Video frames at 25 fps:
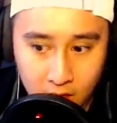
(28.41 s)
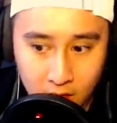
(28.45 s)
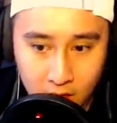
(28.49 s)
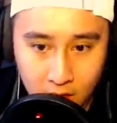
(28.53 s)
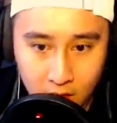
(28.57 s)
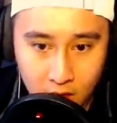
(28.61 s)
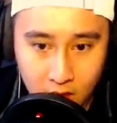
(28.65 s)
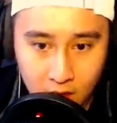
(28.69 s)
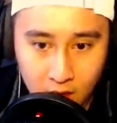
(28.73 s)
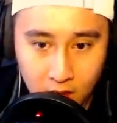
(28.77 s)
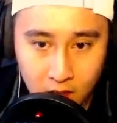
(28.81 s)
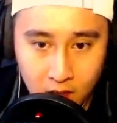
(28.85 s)

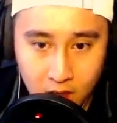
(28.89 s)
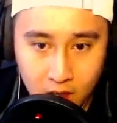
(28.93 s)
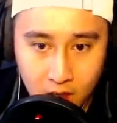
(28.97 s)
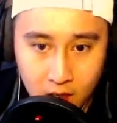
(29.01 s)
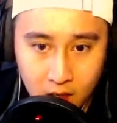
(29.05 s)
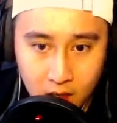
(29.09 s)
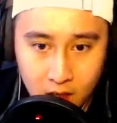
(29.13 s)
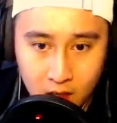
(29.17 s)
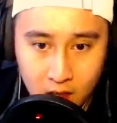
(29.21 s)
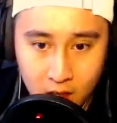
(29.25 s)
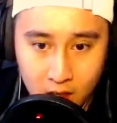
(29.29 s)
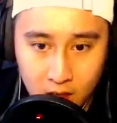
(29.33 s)

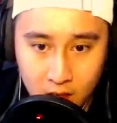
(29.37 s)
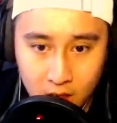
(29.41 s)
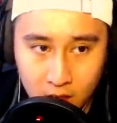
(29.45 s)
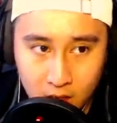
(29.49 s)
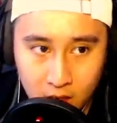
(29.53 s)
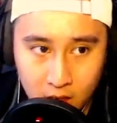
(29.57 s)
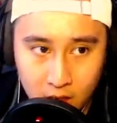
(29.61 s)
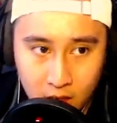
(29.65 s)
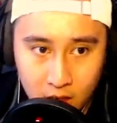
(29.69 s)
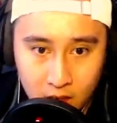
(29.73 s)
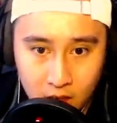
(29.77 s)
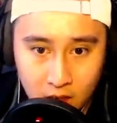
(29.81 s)

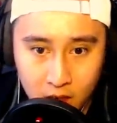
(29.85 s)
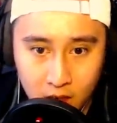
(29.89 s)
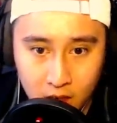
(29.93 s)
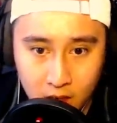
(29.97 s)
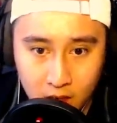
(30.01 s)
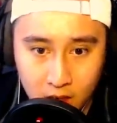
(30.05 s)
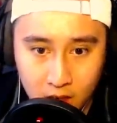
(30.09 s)
Nobody speaks.